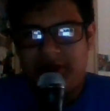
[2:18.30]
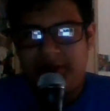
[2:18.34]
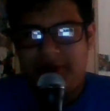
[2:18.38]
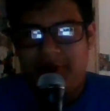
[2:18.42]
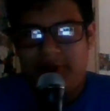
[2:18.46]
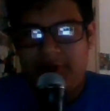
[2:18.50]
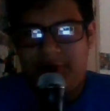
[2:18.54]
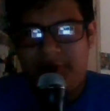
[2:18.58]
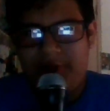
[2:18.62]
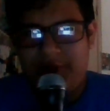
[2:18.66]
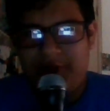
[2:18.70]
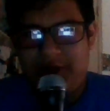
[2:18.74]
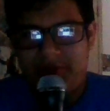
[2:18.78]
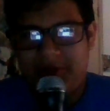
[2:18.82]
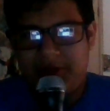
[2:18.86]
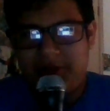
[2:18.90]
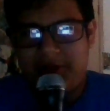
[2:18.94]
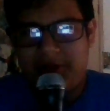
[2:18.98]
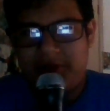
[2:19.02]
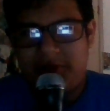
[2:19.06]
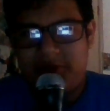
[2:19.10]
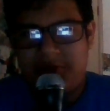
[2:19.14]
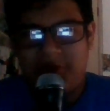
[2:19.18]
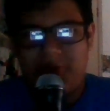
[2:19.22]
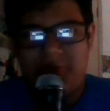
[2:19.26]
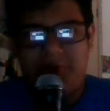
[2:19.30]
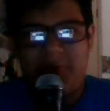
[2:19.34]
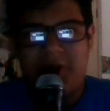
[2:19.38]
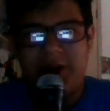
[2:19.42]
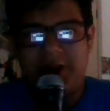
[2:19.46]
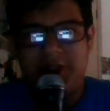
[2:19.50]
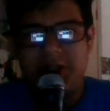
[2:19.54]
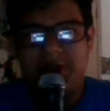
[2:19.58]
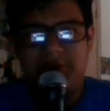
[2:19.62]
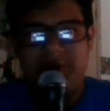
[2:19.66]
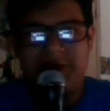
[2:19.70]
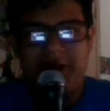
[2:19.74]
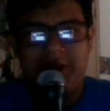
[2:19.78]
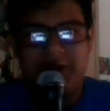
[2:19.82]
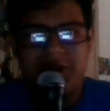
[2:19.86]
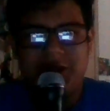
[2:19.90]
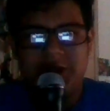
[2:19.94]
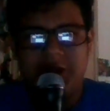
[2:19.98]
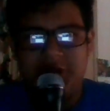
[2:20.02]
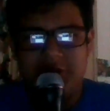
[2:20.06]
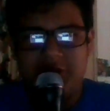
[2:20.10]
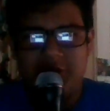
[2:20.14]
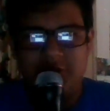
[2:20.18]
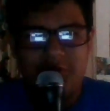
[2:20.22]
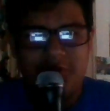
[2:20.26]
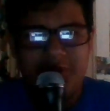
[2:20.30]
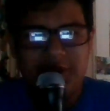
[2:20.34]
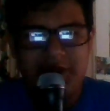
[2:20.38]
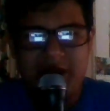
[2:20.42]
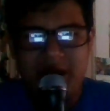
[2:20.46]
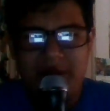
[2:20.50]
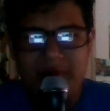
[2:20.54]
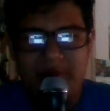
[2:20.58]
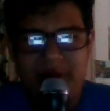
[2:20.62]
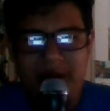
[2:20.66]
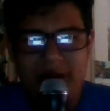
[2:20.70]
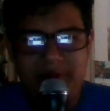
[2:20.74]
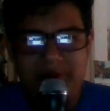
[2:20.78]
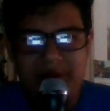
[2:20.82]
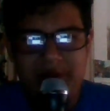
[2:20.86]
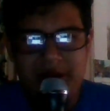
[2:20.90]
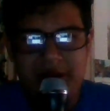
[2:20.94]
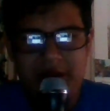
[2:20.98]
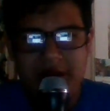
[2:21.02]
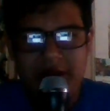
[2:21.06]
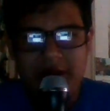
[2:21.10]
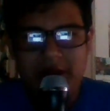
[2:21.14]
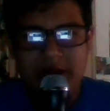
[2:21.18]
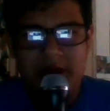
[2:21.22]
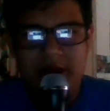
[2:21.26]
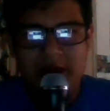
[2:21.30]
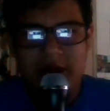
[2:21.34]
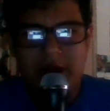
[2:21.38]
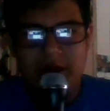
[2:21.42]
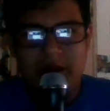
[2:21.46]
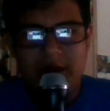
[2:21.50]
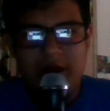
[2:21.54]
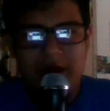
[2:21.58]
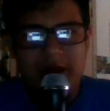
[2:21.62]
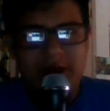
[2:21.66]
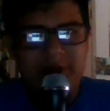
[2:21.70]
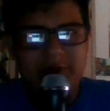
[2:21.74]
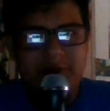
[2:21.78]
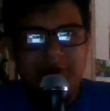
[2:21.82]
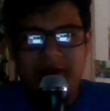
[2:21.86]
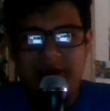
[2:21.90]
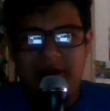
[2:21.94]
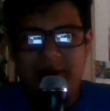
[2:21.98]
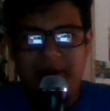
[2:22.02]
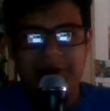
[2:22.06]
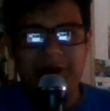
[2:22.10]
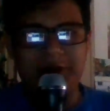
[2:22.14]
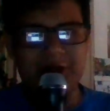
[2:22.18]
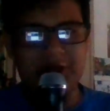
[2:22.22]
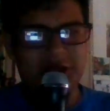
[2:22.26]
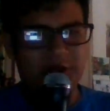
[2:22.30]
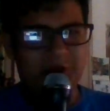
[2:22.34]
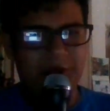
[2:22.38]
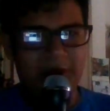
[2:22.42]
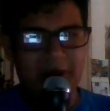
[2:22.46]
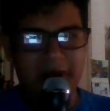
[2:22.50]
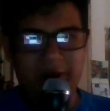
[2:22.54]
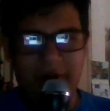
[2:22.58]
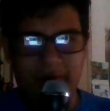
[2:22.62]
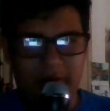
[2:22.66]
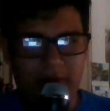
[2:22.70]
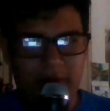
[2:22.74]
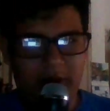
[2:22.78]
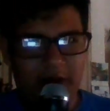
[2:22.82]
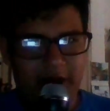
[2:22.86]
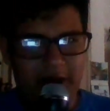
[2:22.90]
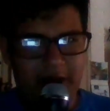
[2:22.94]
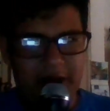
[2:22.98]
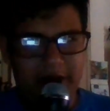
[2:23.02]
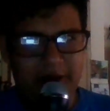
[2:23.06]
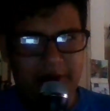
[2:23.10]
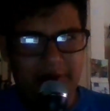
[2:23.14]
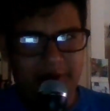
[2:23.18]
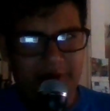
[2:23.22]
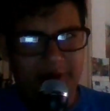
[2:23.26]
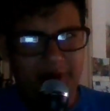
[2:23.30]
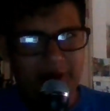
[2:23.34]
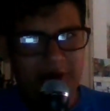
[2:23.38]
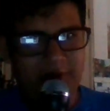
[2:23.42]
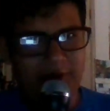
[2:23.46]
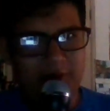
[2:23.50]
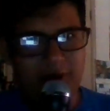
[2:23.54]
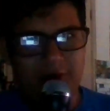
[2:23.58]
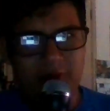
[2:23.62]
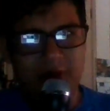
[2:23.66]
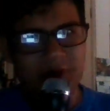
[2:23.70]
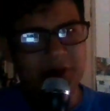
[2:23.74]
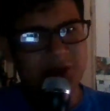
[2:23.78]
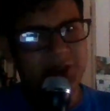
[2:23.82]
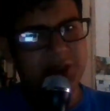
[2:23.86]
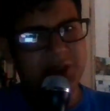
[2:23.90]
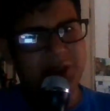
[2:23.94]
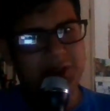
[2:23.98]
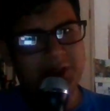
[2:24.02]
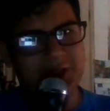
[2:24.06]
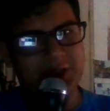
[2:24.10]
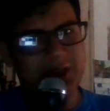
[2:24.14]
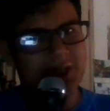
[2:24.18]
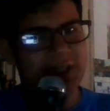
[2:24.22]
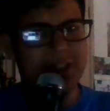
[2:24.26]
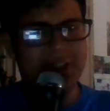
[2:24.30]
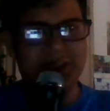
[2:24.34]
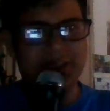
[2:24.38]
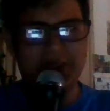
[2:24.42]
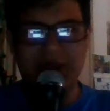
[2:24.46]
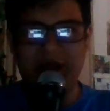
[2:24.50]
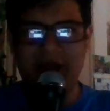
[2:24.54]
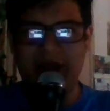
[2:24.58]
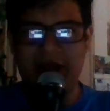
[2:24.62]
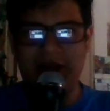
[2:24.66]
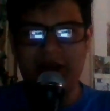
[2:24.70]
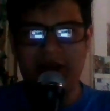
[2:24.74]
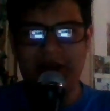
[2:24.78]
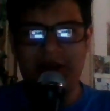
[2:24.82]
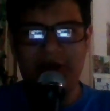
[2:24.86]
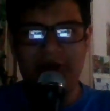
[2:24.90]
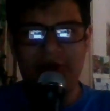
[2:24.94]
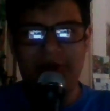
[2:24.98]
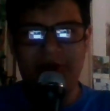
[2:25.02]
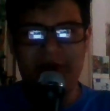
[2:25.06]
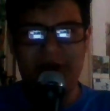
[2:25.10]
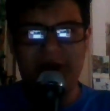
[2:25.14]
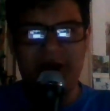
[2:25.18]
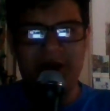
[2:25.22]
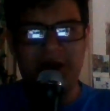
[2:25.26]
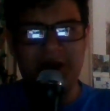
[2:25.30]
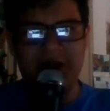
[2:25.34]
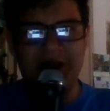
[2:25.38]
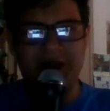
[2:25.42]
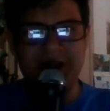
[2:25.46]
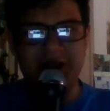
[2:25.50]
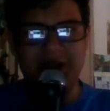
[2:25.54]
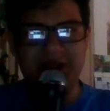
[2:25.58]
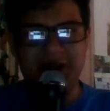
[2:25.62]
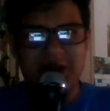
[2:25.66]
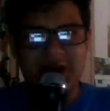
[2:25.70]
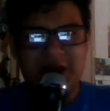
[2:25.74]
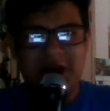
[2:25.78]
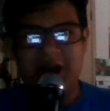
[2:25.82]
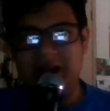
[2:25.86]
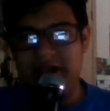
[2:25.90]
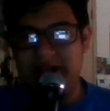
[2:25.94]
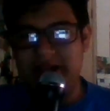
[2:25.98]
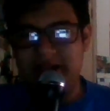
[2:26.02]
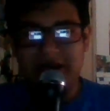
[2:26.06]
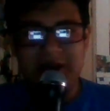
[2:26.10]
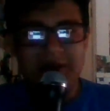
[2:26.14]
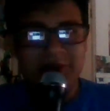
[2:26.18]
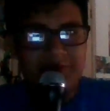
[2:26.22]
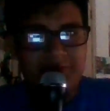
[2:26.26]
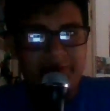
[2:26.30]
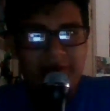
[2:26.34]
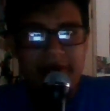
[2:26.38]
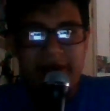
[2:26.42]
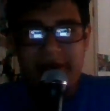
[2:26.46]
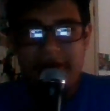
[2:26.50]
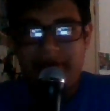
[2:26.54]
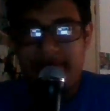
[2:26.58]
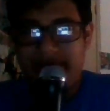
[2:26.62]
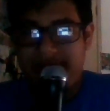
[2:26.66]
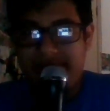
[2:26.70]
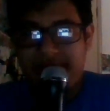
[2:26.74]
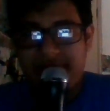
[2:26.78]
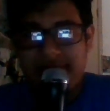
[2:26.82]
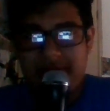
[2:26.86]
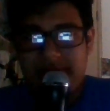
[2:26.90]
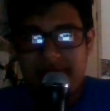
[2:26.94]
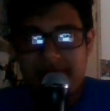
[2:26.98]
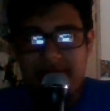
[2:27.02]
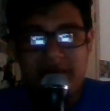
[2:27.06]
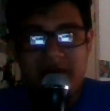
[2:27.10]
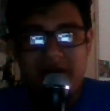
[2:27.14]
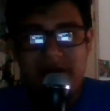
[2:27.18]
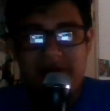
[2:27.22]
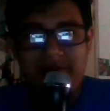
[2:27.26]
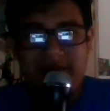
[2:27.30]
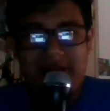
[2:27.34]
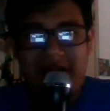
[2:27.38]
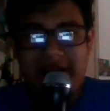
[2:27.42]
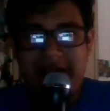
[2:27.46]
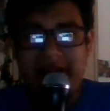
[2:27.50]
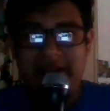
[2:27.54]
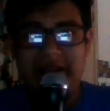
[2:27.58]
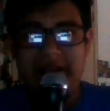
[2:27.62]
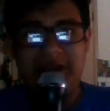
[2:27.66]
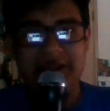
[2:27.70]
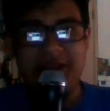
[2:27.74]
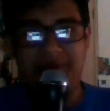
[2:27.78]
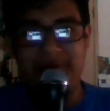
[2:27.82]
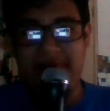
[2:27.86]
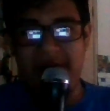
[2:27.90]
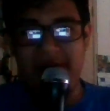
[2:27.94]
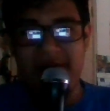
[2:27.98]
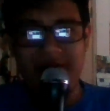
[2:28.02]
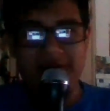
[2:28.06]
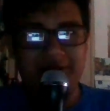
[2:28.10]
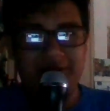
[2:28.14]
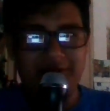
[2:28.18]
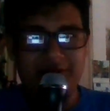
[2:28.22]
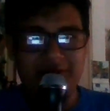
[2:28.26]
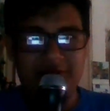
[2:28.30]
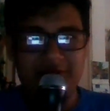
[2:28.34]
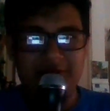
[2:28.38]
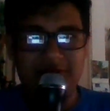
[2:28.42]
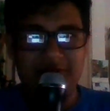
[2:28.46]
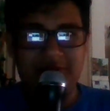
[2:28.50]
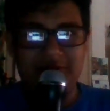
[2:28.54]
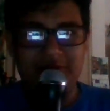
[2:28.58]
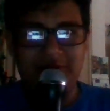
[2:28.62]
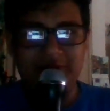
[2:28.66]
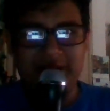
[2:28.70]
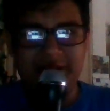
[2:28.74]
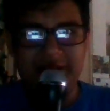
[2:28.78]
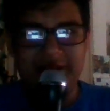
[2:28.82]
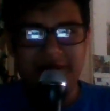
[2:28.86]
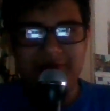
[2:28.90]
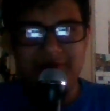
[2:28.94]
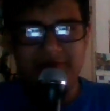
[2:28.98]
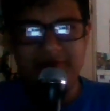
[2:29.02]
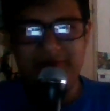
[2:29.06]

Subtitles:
her family alone, and why she would like to join the MIB. It was never explained why. But of course, it just said that there because Men in Black needs a partner, like